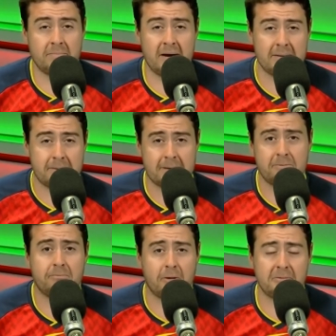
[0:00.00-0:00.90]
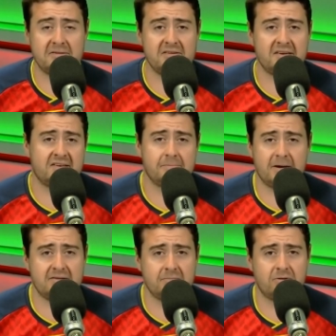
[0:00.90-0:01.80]
Many people probably didn't
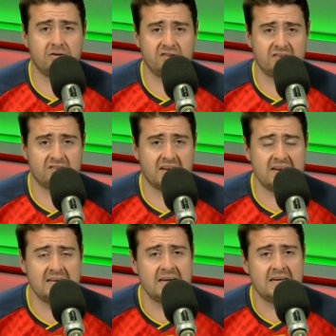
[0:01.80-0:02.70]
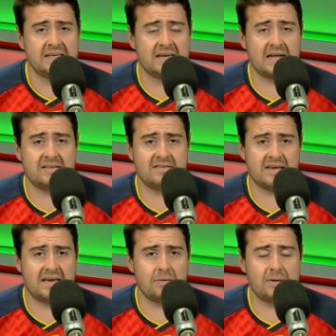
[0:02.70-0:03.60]
expect him to succeed, yet
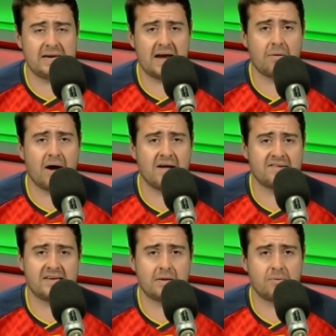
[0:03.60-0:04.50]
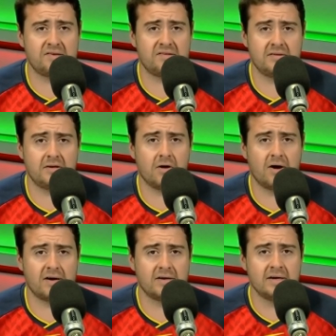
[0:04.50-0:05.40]
here we now are seeing Western
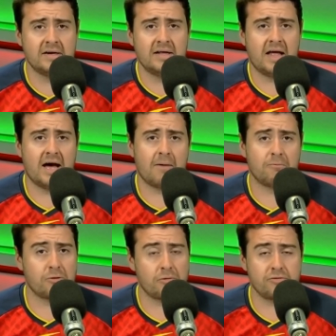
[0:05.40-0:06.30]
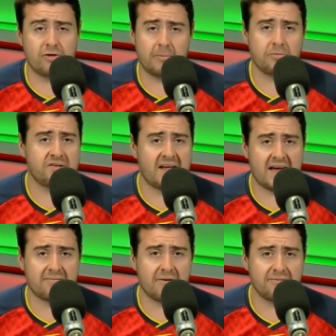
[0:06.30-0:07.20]
United um, with all the troubles they
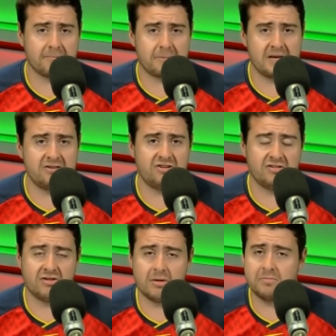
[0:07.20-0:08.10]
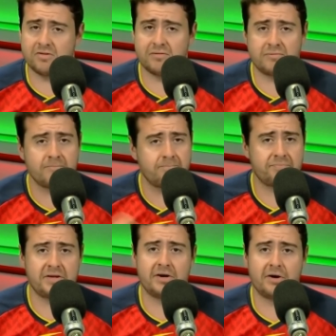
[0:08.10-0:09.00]
have off the pitch in terms of
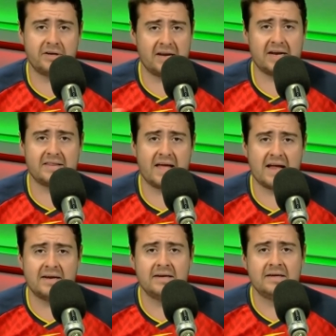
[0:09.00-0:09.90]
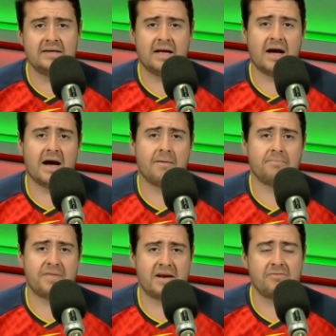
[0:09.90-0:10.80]
you know, getting that
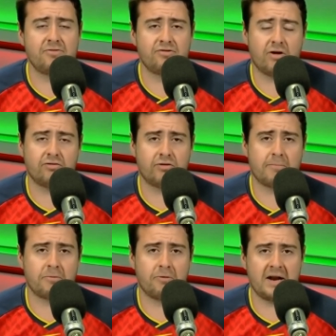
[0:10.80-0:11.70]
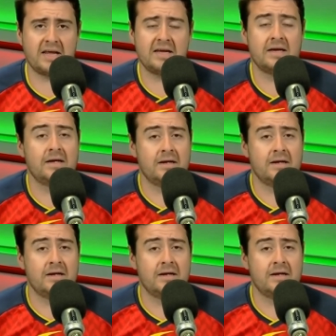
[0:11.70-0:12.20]
um, that infrastructure up and running.